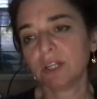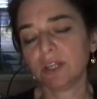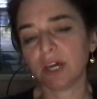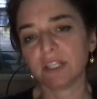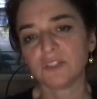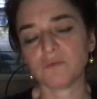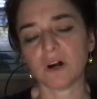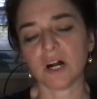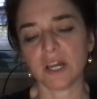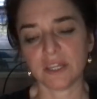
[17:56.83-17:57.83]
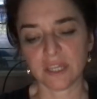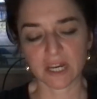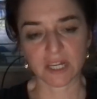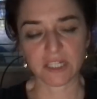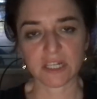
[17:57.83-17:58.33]
that's why the
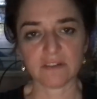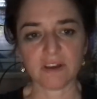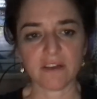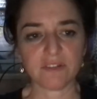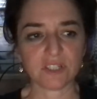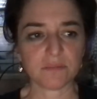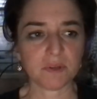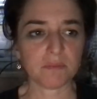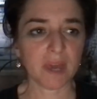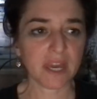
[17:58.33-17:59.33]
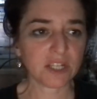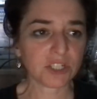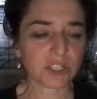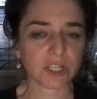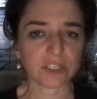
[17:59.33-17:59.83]
idea of having to be
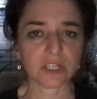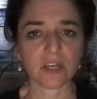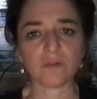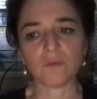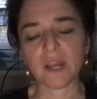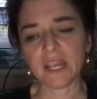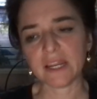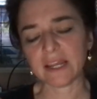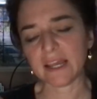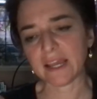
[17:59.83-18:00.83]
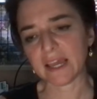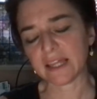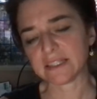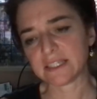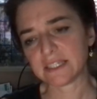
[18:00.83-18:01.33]
patient and waiting
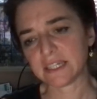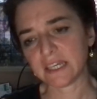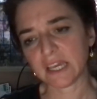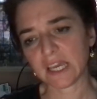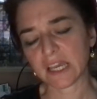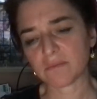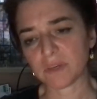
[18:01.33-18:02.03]
and seeing,